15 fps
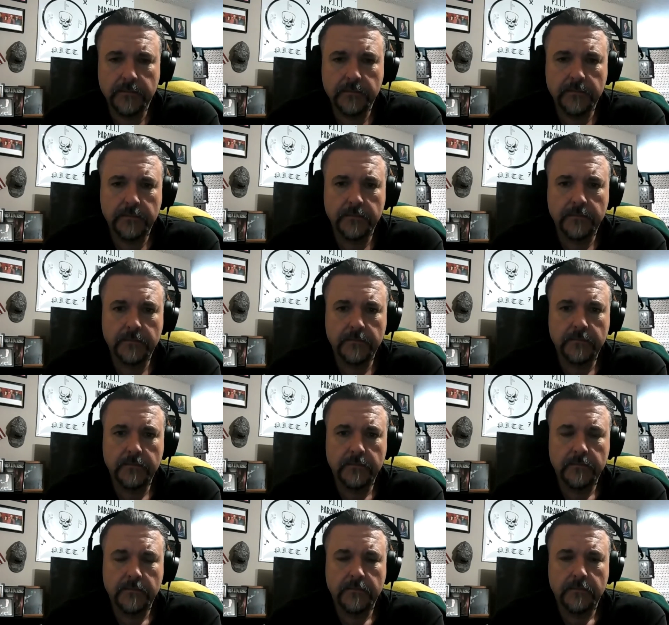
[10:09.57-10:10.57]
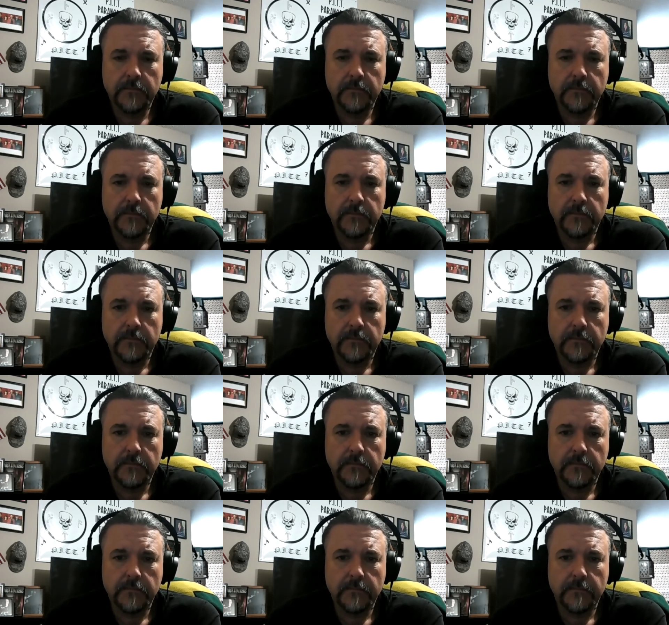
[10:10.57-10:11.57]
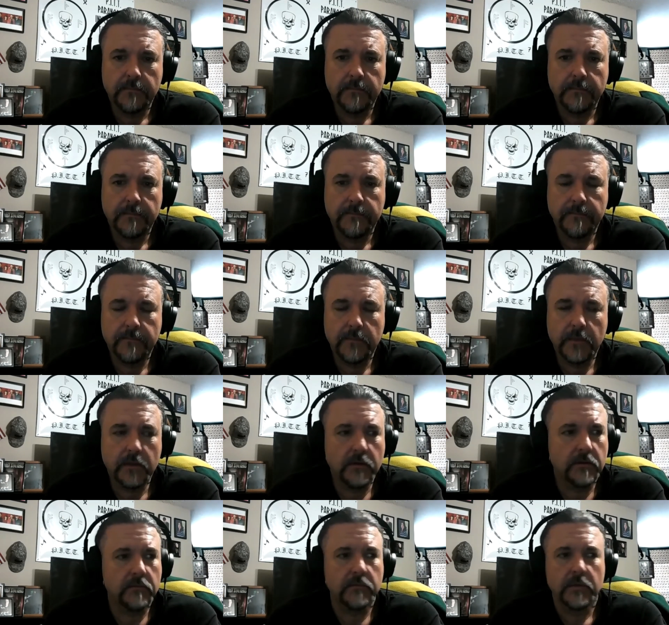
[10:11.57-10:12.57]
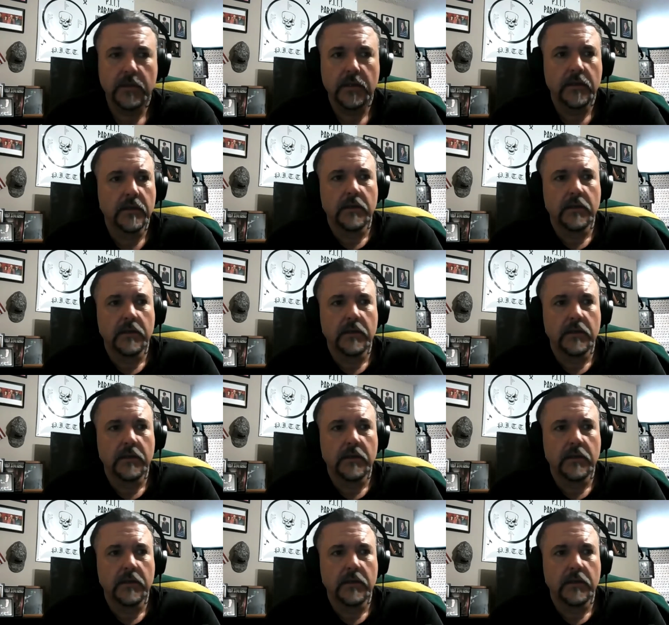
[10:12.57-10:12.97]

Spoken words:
Nobody speaks.